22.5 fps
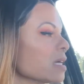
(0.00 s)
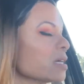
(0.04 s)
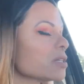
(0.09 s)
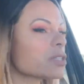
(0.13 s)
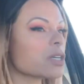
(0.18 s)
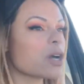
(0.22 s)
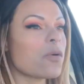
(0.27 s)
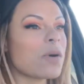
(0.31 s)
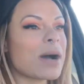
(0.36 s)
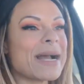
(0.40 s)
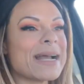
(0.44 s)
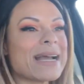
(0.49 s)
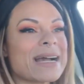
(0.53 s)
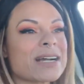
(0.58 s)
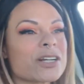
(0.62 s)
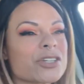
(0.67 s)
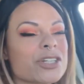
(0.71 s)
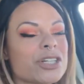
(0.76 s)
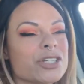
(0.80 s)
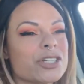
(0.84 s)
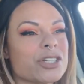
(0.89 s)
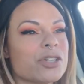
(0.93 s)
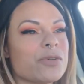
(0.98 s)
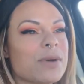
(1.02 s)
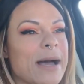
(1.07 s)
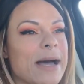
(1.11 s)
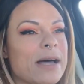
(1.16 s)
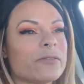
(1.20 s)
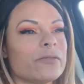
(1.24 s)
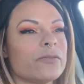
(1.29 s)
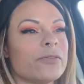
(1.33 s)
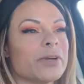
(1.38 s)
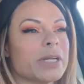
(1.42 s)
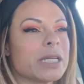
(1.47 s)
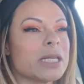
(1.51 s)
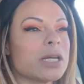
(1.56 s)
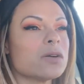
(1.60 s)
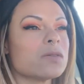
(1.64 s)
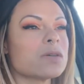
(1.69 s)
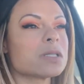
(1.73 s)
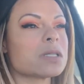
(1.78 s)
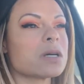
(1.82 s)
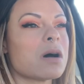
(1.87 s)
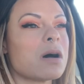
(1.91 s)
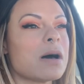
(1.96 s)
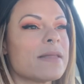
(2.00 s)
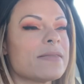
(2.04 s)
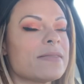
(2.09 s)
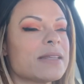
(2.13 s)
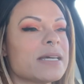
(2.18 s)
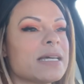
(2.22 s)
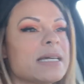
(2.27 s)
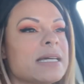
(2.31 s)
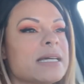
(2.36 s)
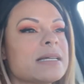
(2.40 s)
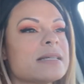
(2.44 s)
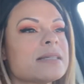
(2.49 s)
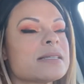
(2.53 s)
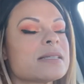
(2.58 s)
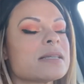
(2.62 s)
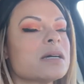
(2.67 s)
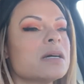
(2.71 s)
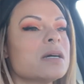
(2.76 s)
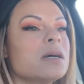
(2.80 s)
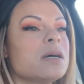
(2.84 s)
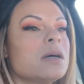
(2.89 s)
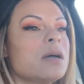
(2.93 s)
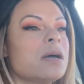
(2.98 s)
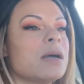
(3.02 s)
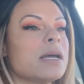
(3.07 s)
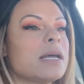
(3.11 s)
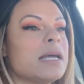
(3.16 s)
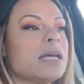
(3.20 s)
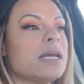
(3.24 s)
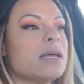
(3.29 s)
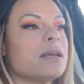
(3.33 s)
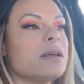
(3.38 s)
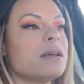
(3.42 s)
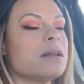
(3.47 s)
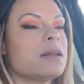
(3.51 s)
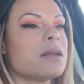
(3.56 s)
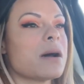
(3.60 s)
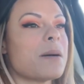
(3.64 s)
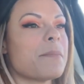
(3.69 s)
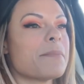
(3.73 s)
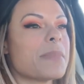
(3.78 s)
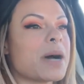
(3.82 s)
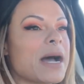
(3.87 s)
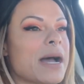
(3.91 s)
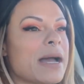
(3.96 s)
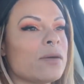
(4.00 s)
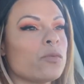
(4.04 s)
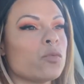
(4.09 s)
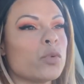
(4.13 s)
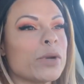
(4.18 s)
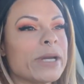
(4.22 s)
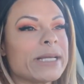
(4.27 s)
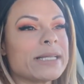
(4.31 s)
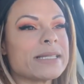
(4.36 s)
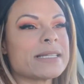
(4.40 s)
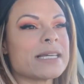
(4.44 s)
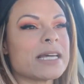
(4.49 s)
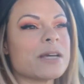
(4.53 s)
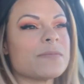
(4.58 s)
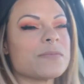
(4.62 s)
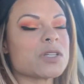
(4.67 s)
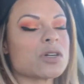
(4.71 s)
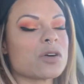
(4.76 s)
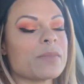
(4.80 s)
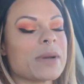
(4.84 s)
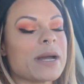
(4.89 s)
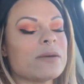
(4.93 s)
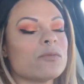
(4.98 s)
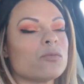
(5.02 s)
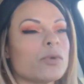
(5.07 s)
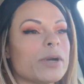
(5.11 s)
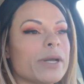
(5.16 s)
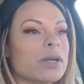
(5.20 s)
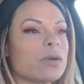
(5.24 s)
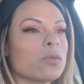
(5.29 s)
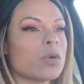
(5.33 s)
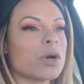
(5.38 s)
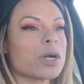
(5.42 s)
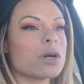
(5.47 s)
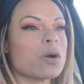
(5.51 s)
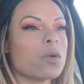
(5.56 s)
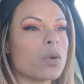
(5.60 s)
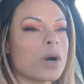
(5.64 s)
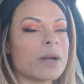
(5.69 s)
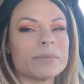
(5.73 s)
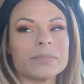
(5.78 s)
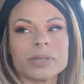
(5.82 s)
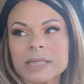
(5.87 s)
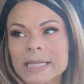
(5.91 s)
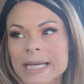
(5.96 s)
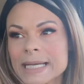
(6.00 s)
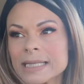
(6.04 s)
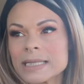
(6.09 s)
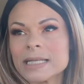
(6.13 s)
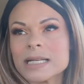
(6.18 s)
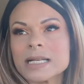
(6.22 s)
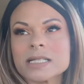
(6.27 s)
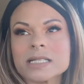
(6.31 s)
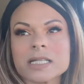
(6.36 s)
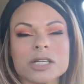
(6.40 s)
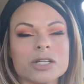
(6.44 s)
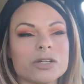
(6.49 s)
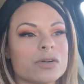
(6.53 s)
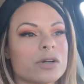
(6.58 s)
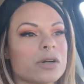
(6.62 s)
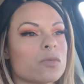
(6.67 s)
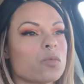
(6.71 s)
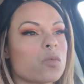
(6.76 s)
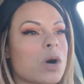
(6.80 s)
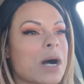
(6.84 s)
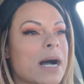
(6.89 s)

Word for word: So I actually do have videos on these in my wig tips or my wig one oh one playlist that you can